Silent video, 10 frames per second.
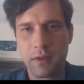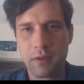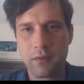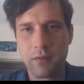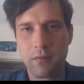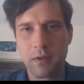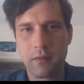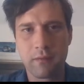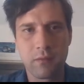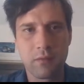I knew quite
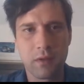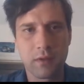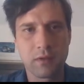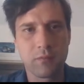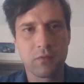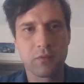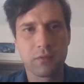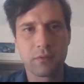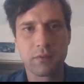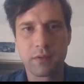a few eligible
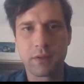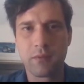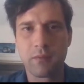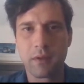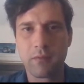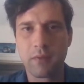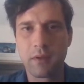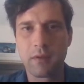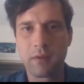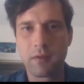girls, yet when I
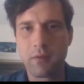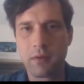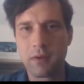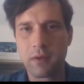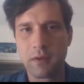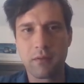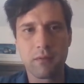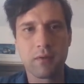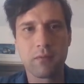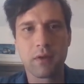really thought about it, I knew
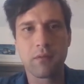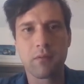that what I